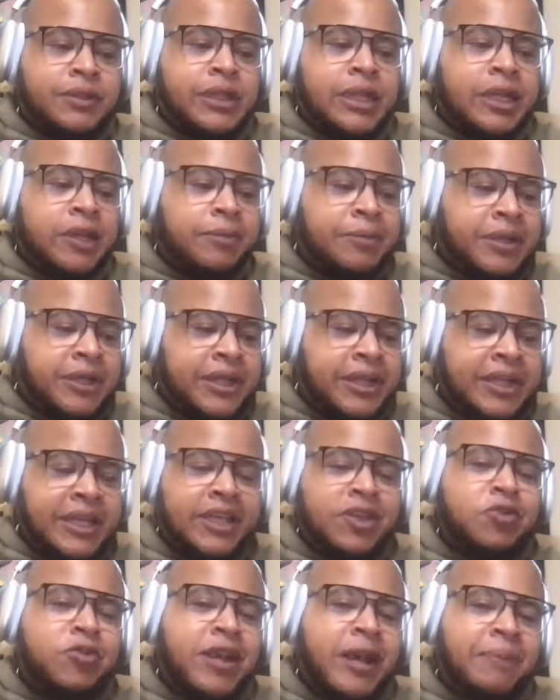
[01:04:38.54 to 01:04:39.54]
Hear me
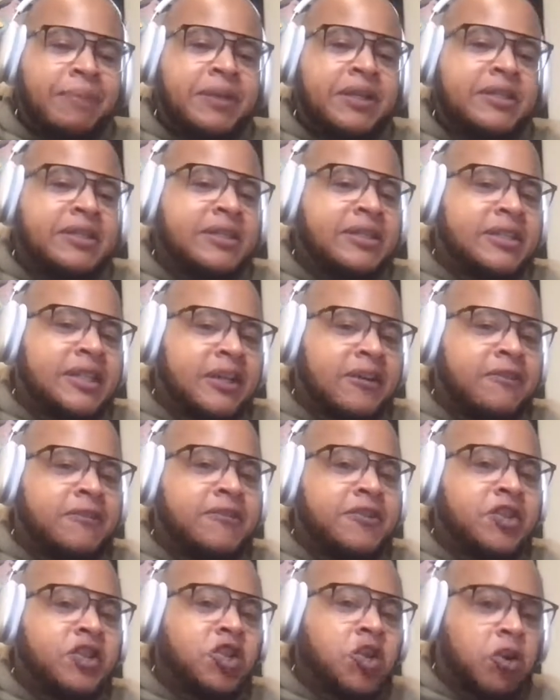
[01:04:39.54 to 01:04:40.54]
again. Do not be a
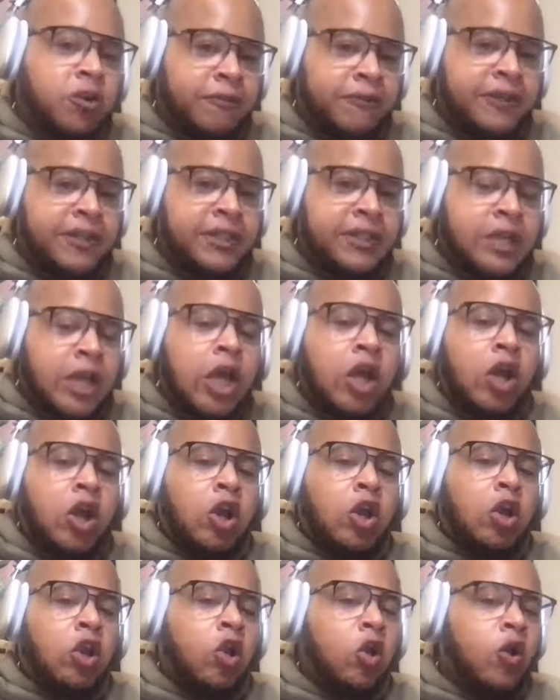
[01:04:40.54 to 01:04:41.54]
self-serving
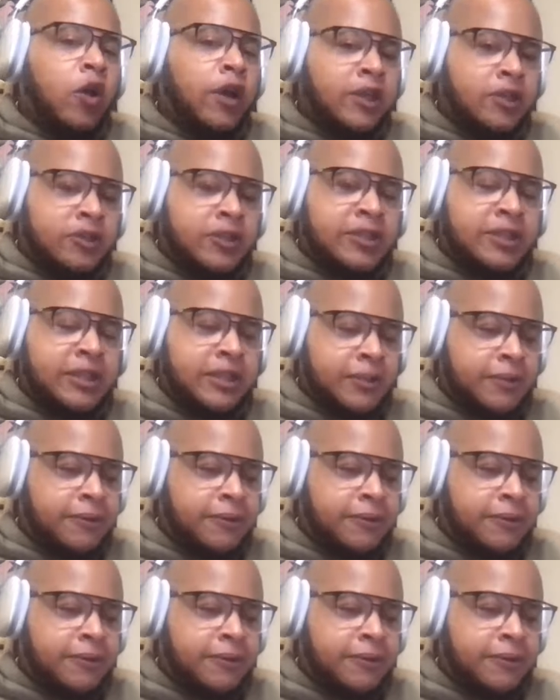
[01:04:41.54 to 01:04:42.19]
loyalist.